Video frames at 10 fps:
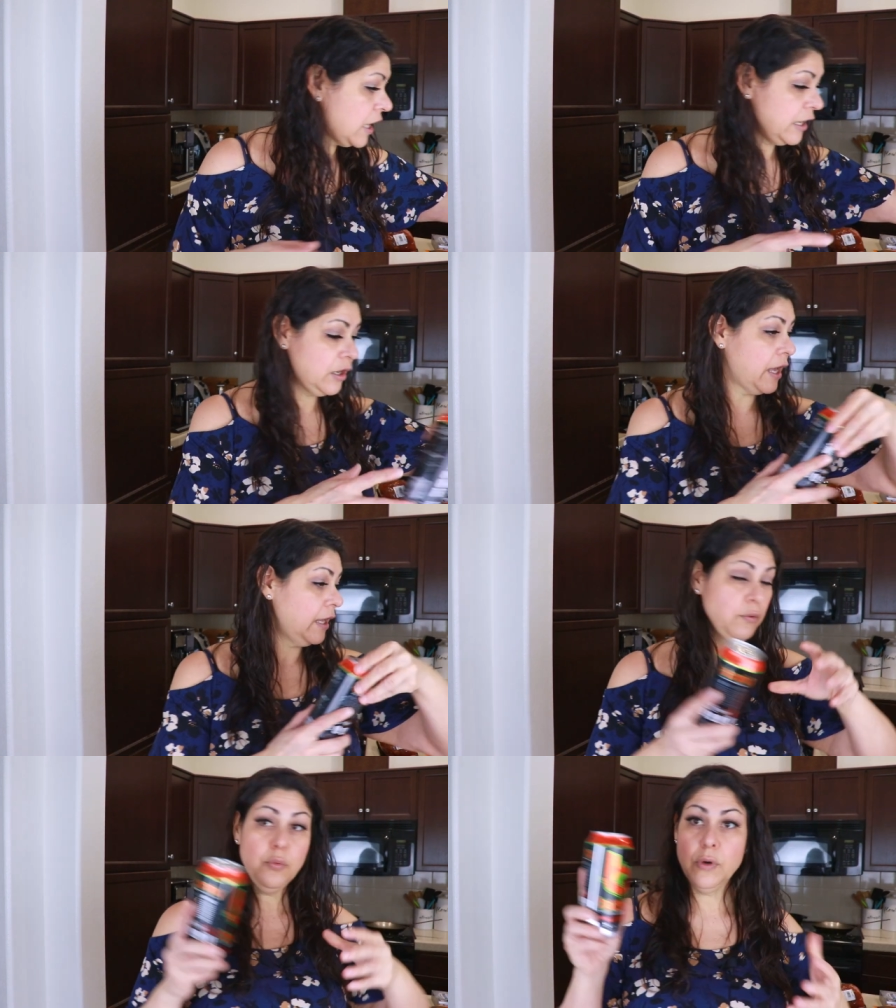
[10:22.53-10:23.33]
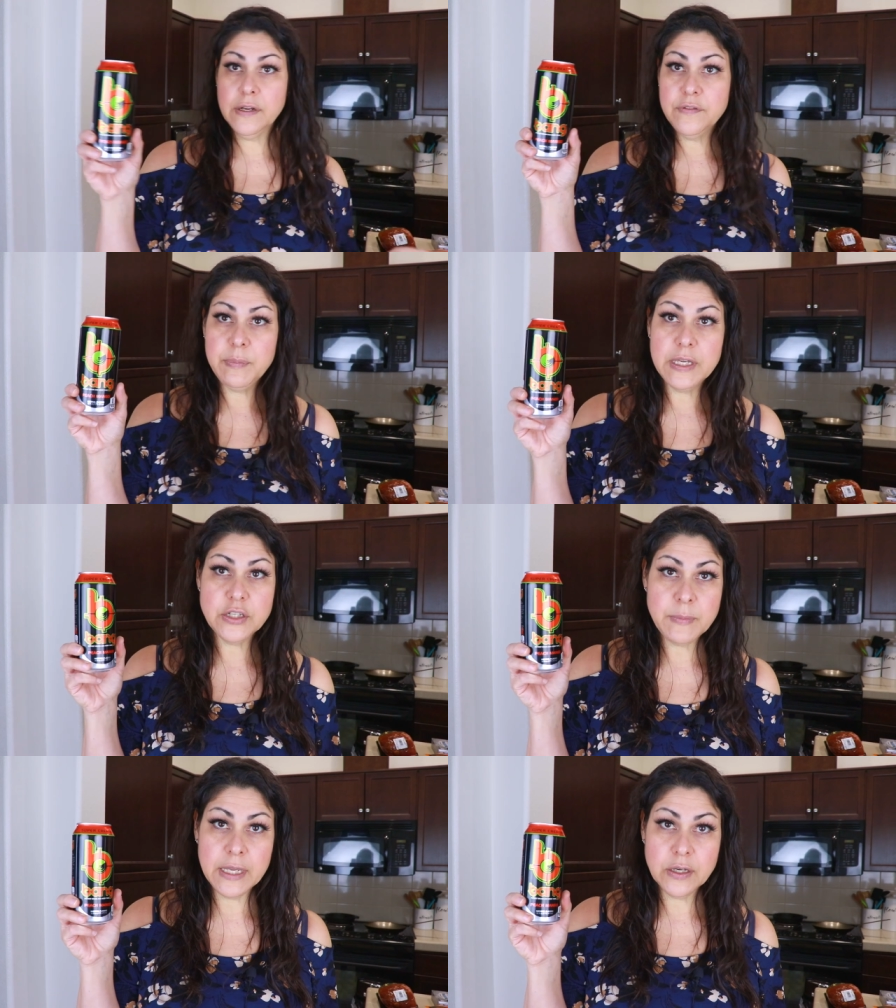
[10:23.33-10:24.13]
I got one of the
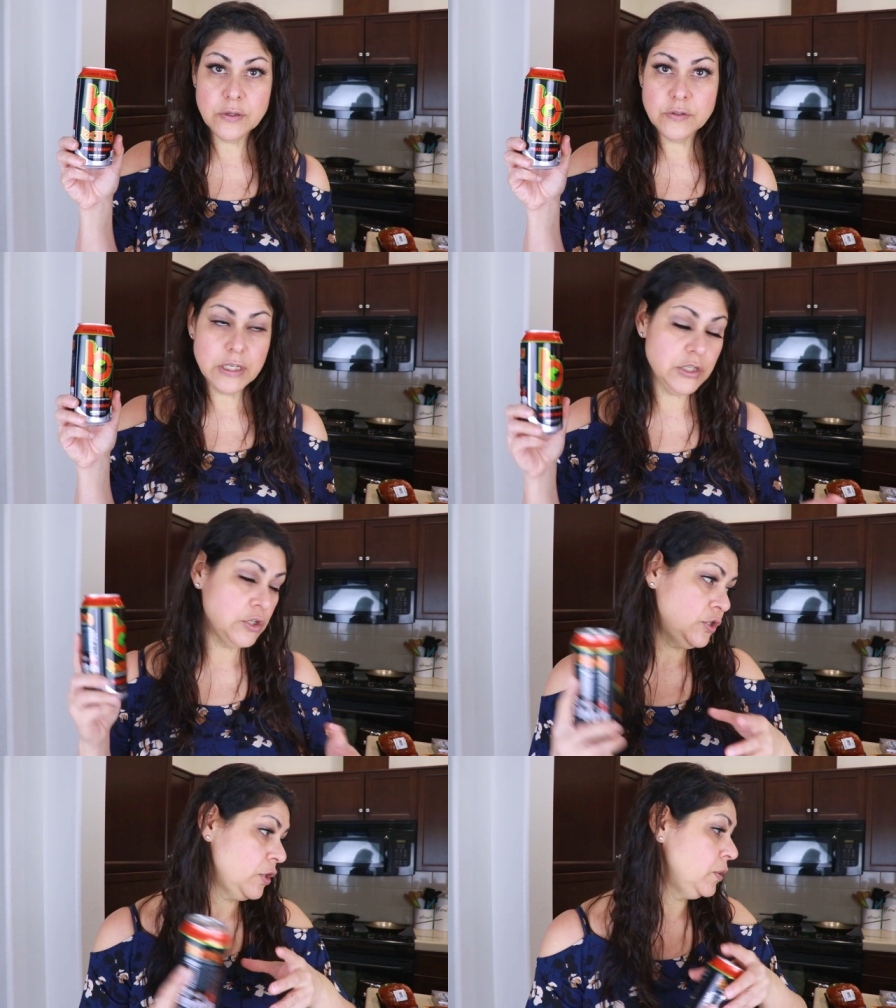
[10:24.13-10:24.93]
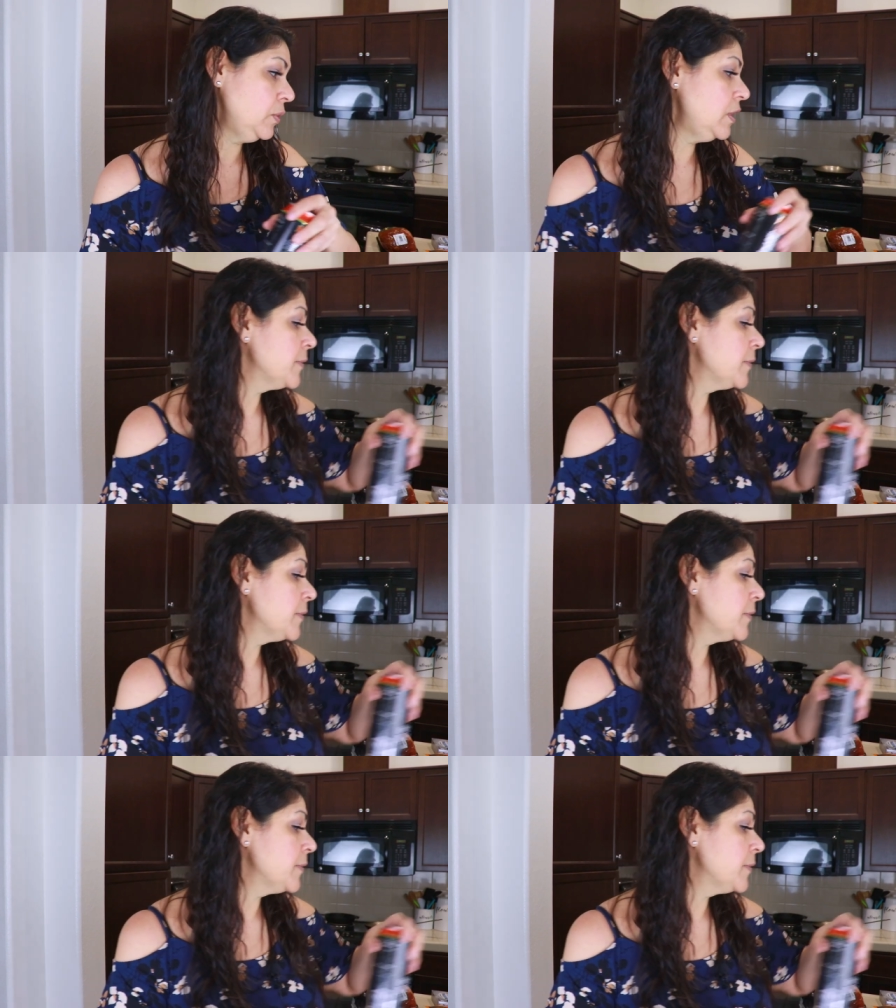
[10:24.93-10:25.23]
peach mangoes that I just showed.